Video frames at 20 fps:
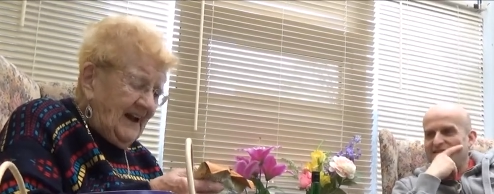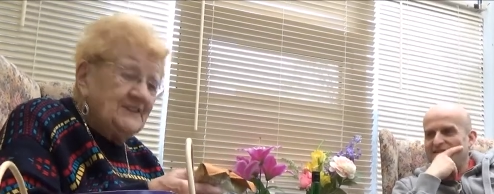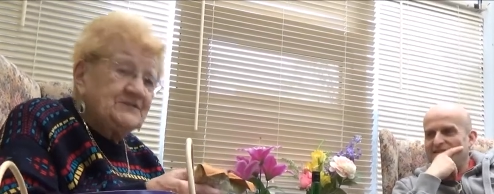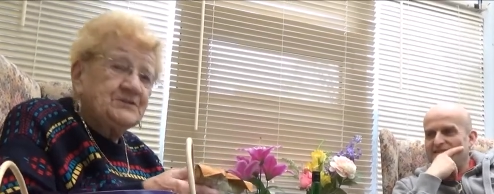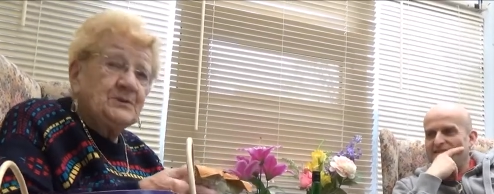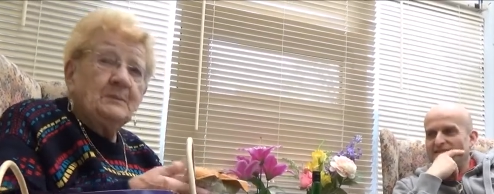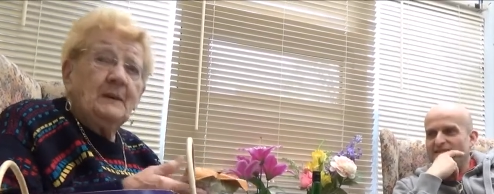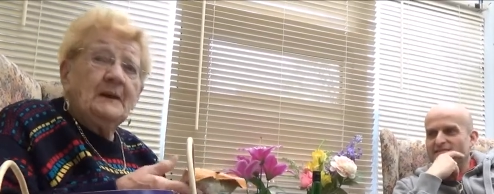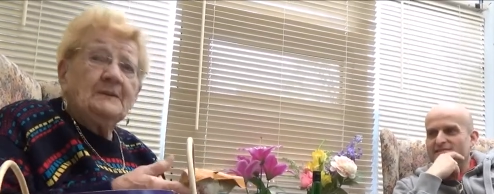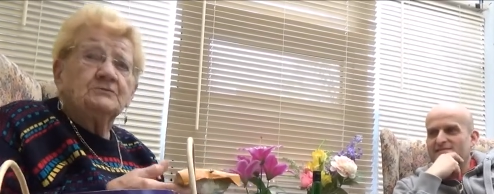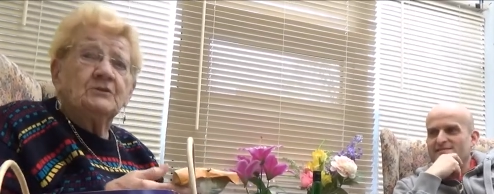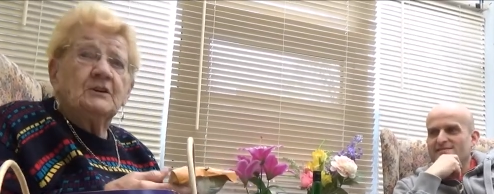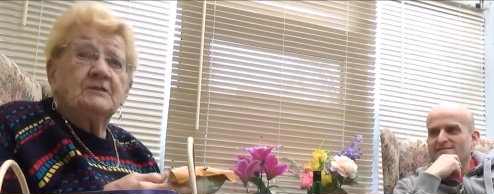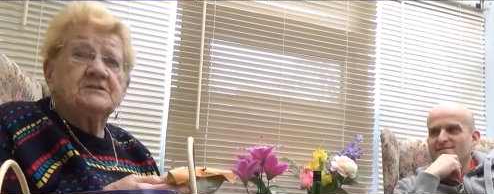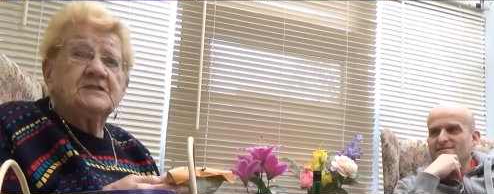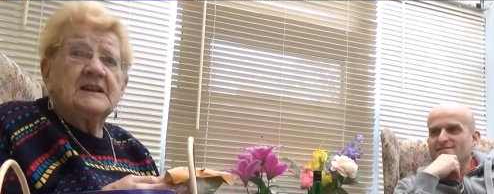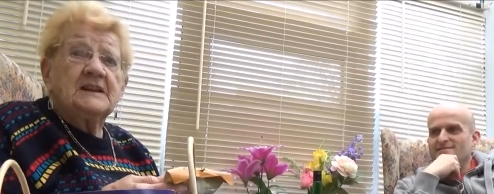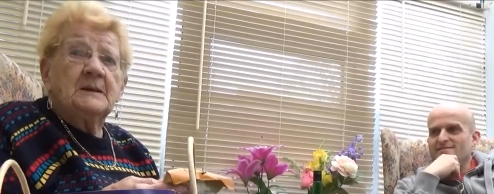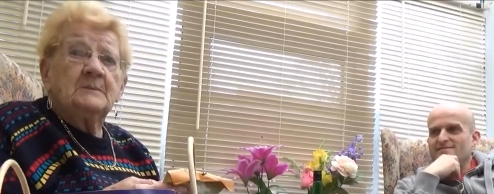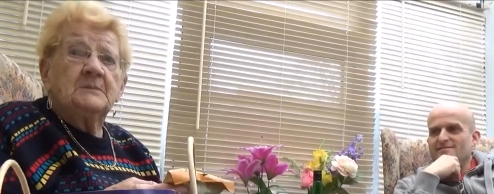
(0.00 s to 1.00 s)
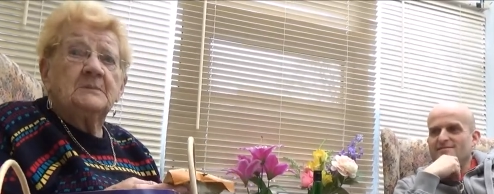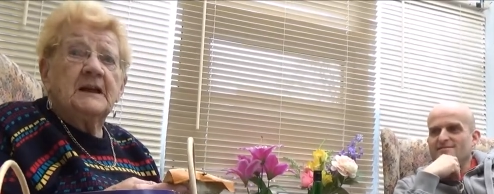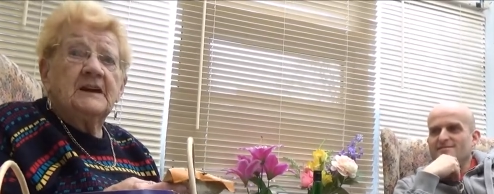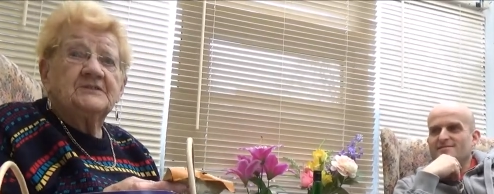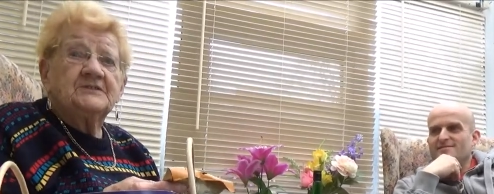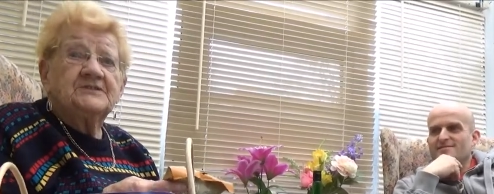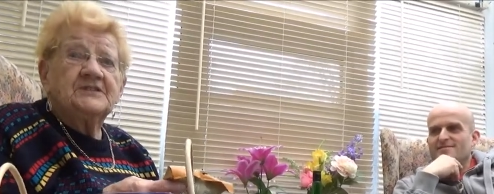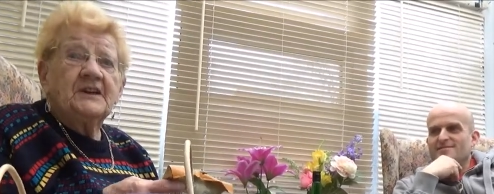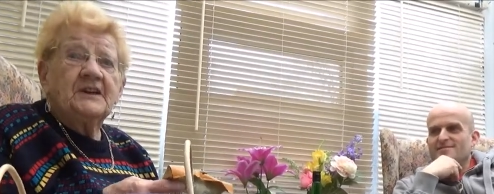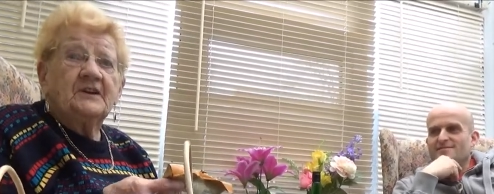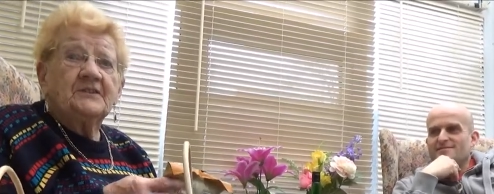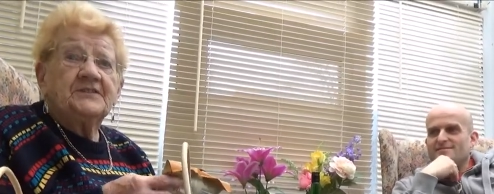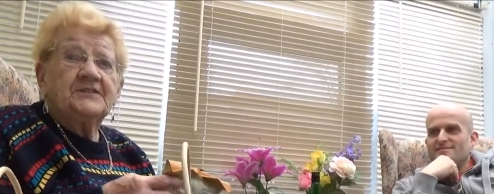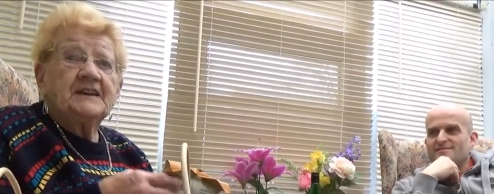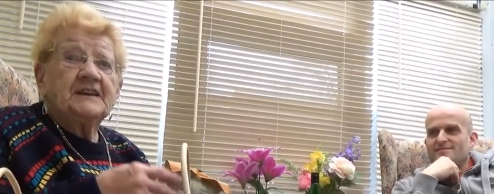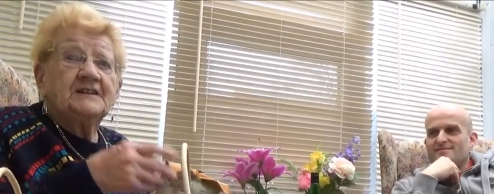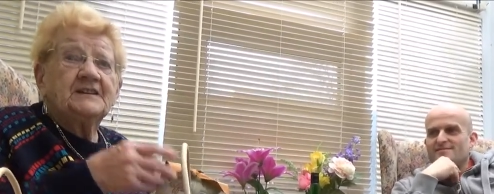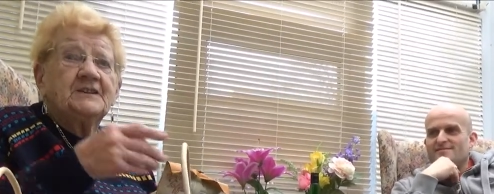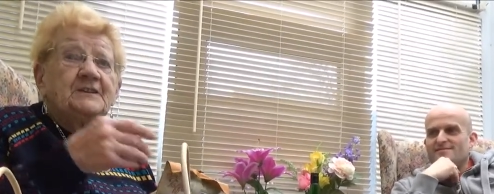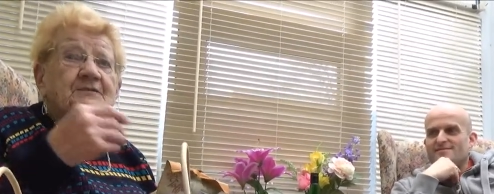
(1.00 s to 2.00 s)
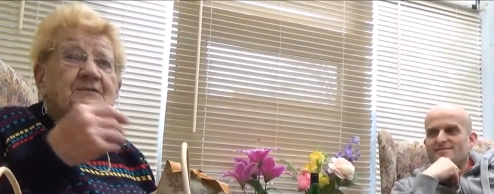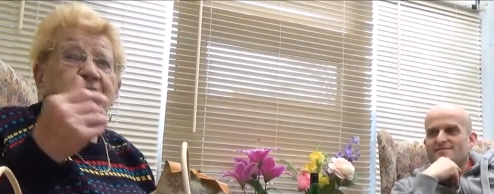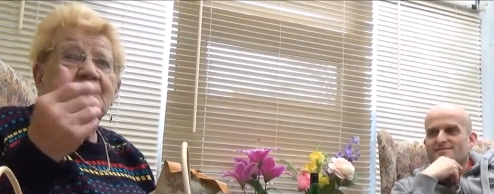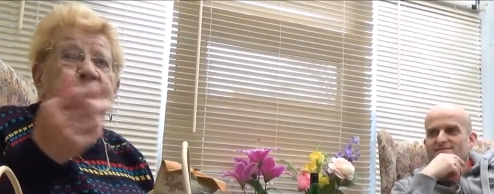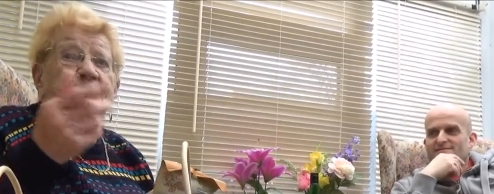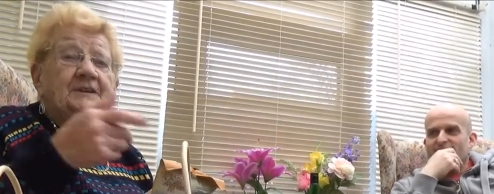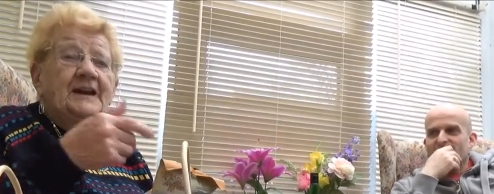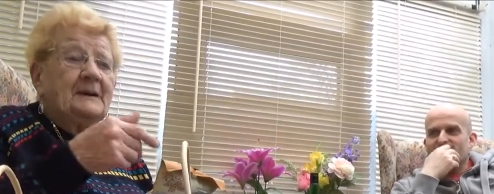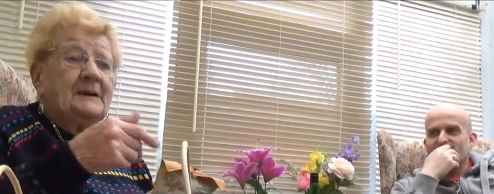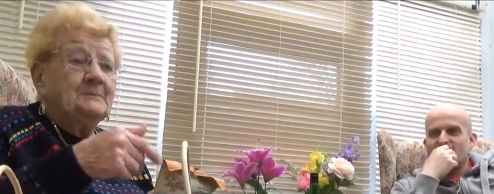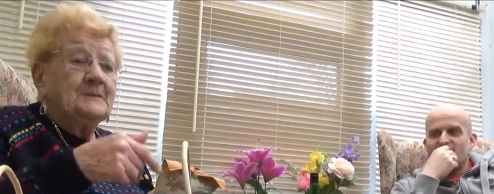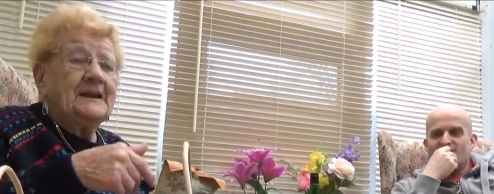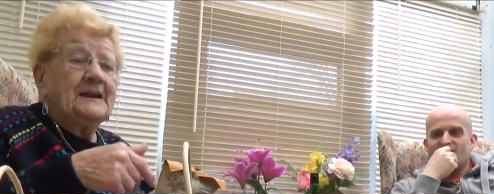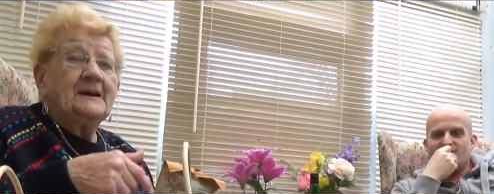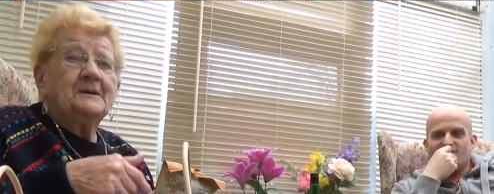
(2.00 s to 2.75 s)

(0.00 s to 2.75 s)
Speaker 1: It's a wonder I slept last night thinking of you coming